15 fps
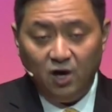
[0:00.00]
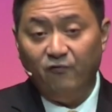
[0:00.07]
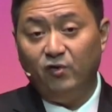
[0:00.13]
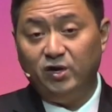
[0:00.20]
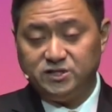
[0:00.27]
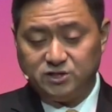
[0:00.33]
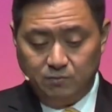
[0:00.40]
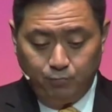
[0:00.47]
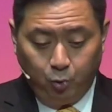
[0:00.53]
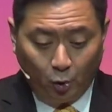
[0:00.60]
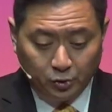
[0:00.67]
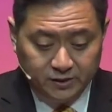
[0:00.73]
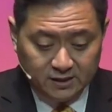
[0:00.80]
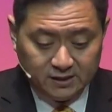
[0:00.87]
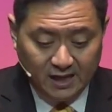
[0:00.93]
of what is
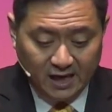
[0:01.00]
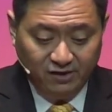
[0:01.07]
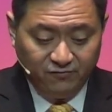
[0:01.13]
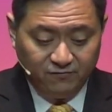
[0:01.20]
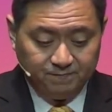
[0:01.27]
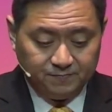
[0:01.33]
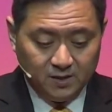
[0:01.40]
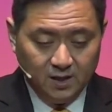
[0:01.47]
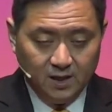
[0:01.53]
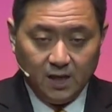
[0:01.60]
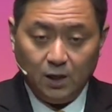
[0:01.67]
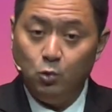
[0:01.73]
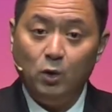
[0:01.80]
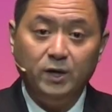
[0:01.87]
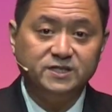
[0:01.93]
important in your life
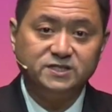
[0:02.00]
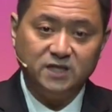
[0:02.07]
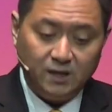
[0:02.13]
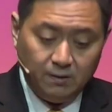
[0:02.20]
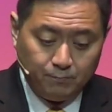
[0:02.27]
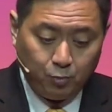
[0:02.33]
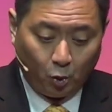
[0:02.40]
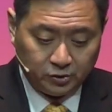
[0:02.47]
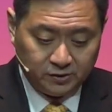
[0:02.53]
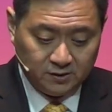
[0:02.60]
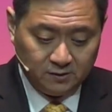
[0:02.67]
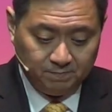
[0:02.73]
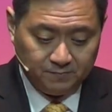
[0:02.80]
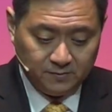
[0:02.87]
and what is unimportant